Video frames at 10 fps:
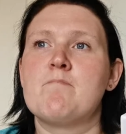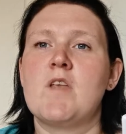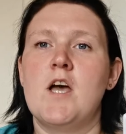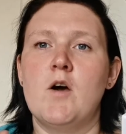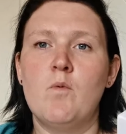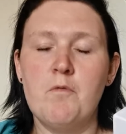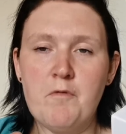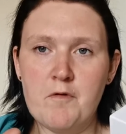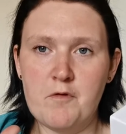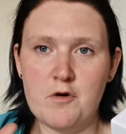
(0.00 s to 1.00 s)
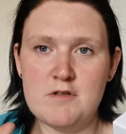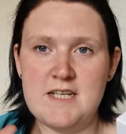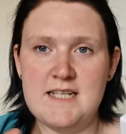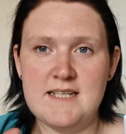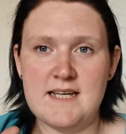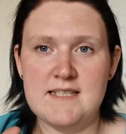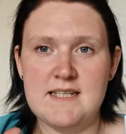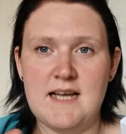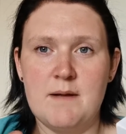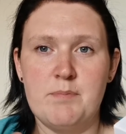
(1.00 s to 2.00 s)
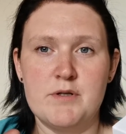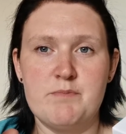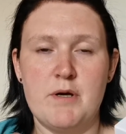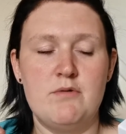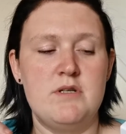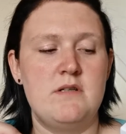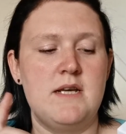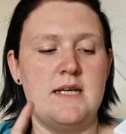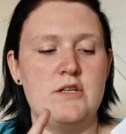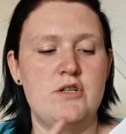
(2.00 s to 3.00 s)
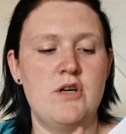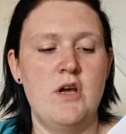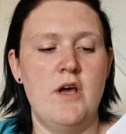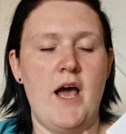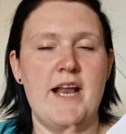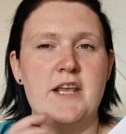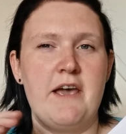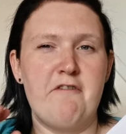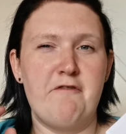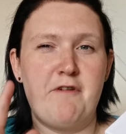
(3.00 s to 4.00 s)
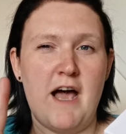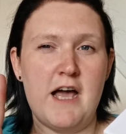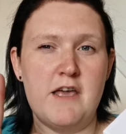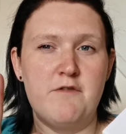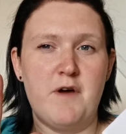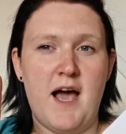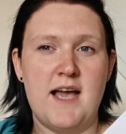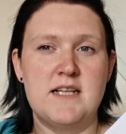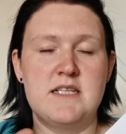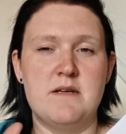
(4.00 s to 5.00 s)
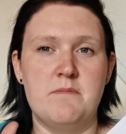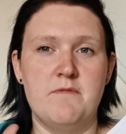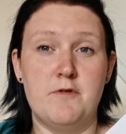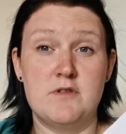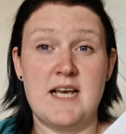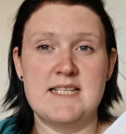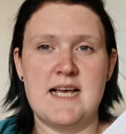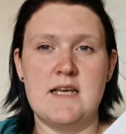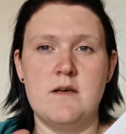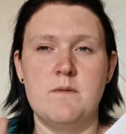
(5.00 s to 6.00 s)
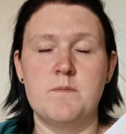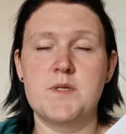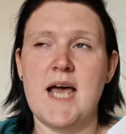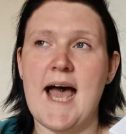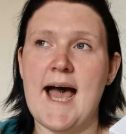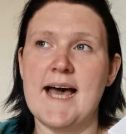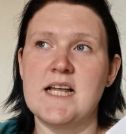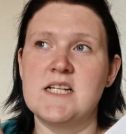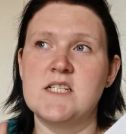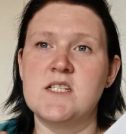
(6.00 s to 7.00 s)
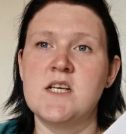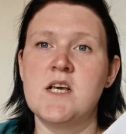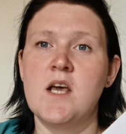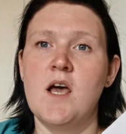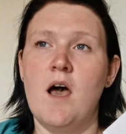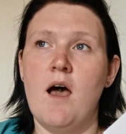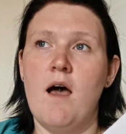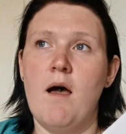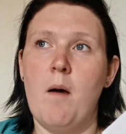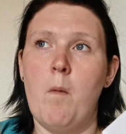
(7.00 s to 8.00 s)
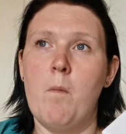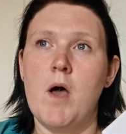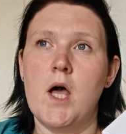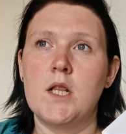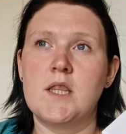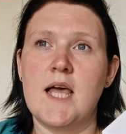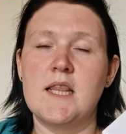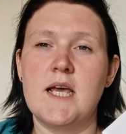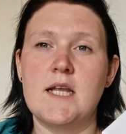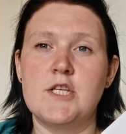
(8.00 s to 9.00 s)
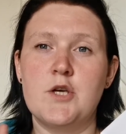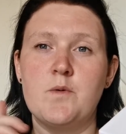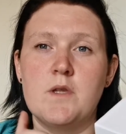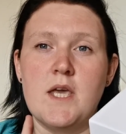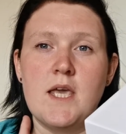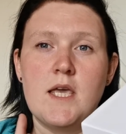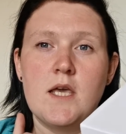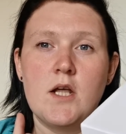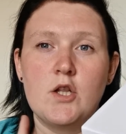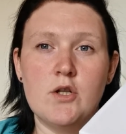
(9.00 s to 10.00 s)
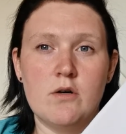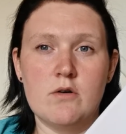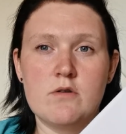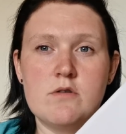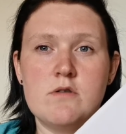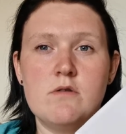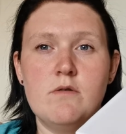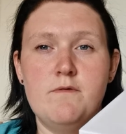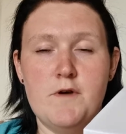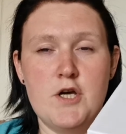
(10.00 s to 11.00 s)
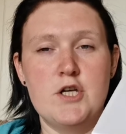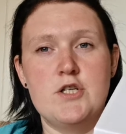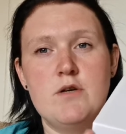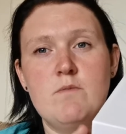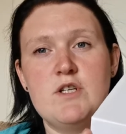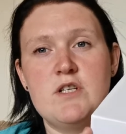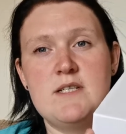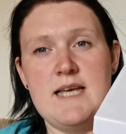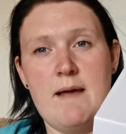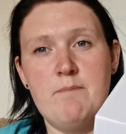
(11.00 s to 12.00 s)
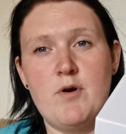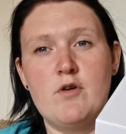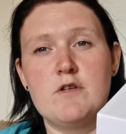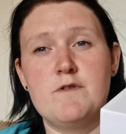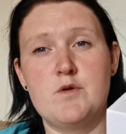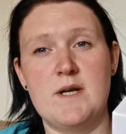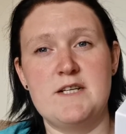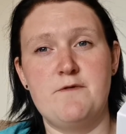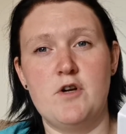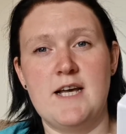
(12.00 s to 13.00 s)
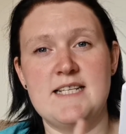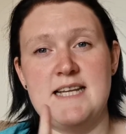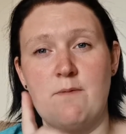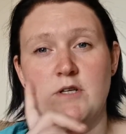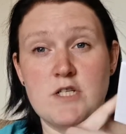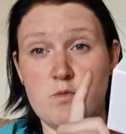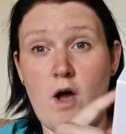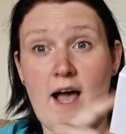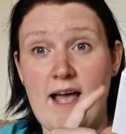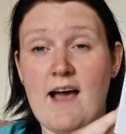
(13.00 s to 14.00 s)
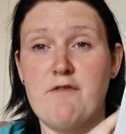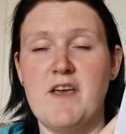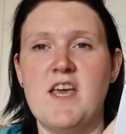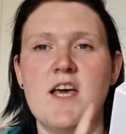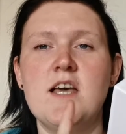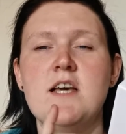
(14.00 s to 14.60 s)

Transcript: one for $14.99 plus postage, and you get 5 full-size items, and then they do the luxe version, which is 10 products for $24.99, which is what I have here.